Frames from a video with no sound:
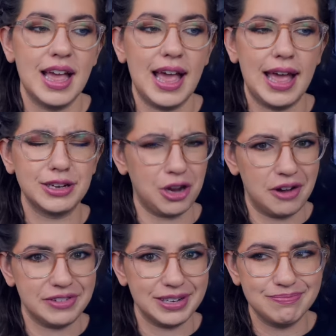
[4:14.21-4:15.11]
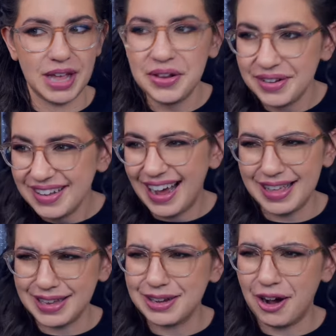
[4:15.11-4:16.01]
and coffee. I
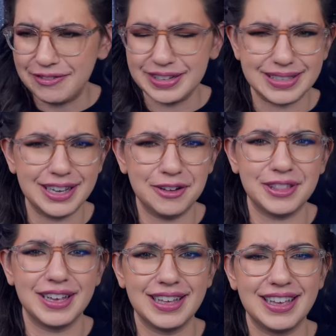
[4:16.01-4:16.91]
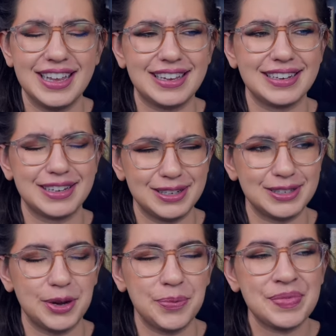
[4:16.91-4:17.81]
think coffee is the other thing that he can
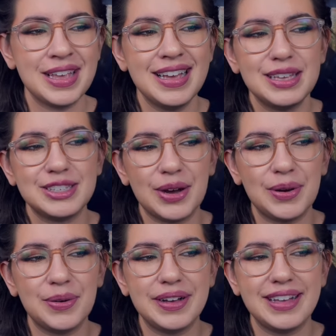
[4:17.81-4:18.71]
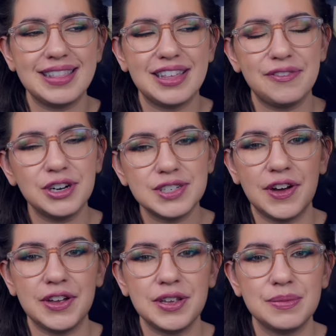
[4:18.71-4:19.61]
consume. So the first
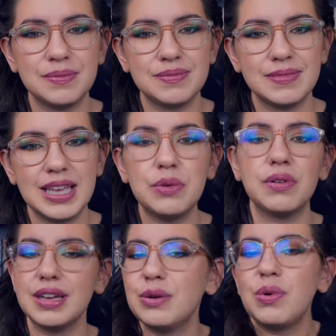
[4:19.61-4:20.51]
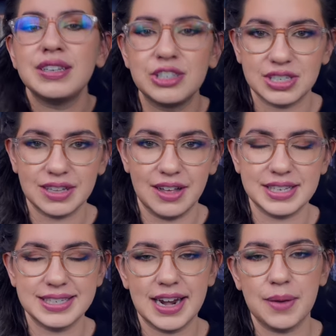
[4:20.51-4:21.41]
volume, it was just a lot of
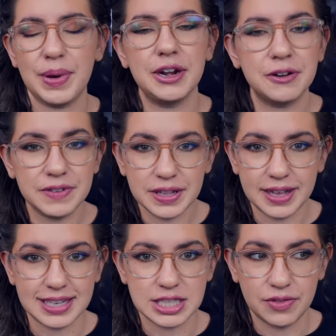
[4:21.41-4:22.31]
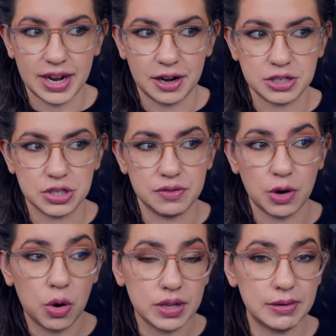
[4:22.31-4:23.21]
setup. I don't feel like it's fair to have
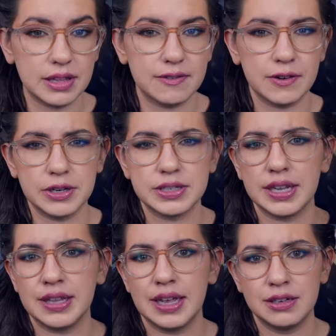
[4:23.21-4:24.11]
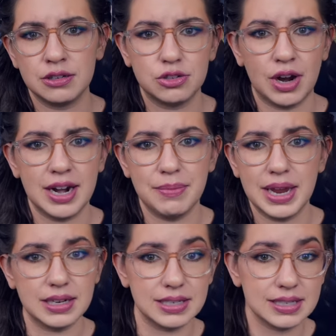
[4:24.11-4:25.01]
only read the first and then try to
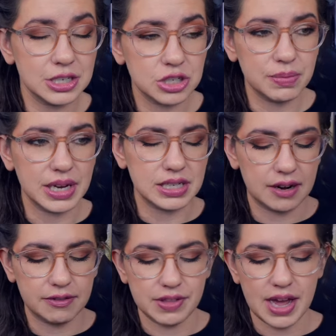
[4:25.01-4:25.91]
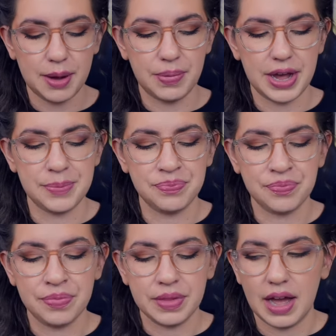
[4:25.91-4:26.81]
make a decision based off of that, but
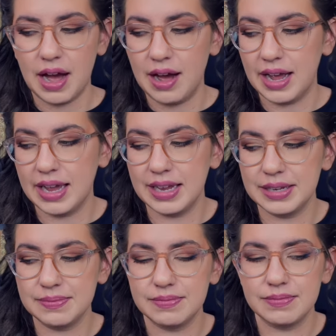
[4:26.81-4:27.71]
I